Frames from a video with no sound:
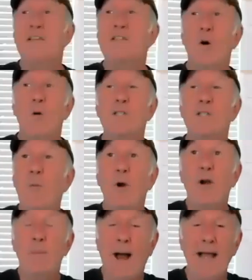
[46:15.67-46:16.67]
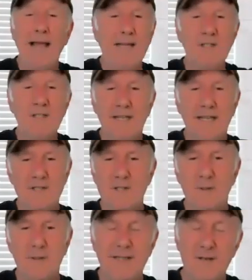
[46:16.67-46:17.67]
So somewhere in my ancient
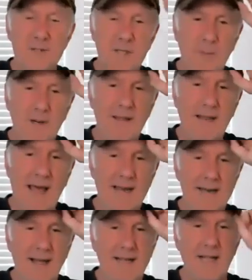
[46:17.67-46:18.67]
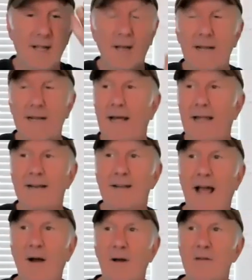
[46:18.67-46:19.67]
history, there's somebody that had a nightclub. I don't know
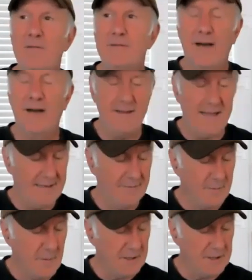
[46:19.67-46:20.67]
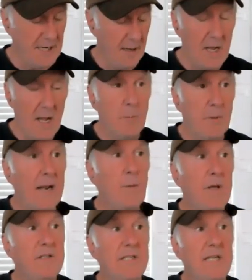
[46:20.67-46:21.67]
how I even find that information out. But
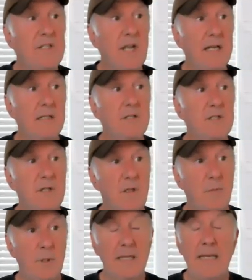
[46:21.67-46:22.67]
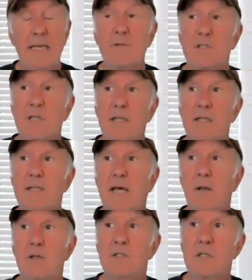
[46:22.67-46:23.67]
anyway, T.J. English believes
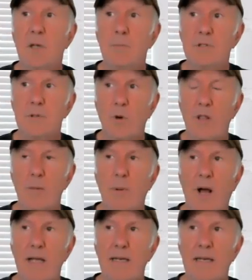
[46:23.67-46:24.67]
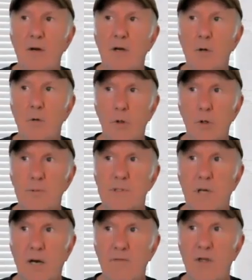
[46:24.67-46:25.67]
that's one of the pioneering groups
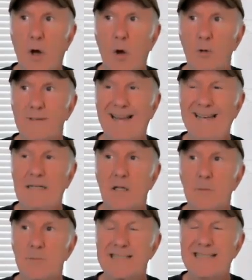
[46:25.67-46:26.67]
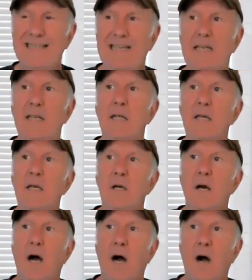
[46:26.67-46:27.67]
of the whole nightclub scene
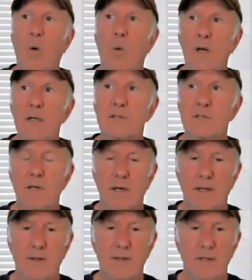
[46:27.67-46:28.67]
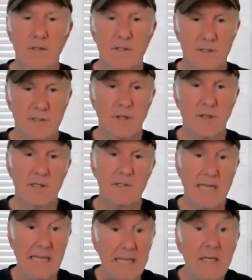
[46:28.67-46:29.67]
was the
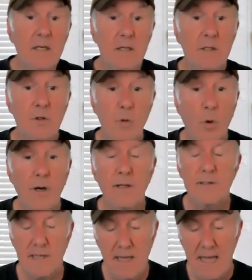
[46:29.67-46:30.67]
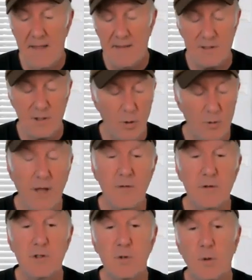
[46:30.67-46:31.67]
Sicilians in New Orleans. And that's a whole
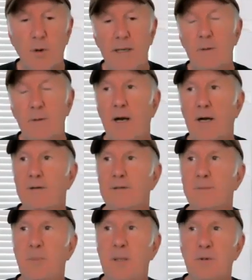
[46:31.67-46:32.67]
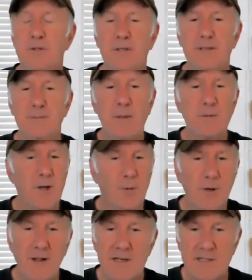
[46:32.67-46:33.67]
nother story. People don't
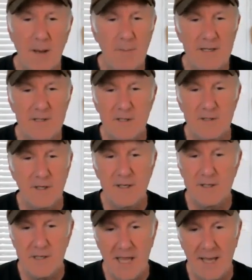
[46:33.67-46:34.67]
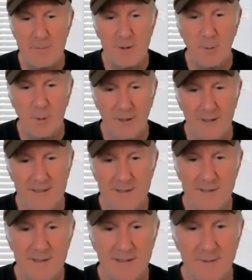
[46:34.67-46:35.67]
realize how many Sicilians came to New
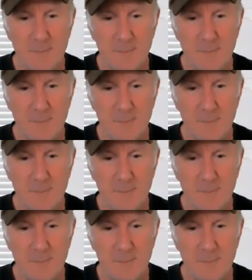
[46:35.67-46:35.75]
Orleans.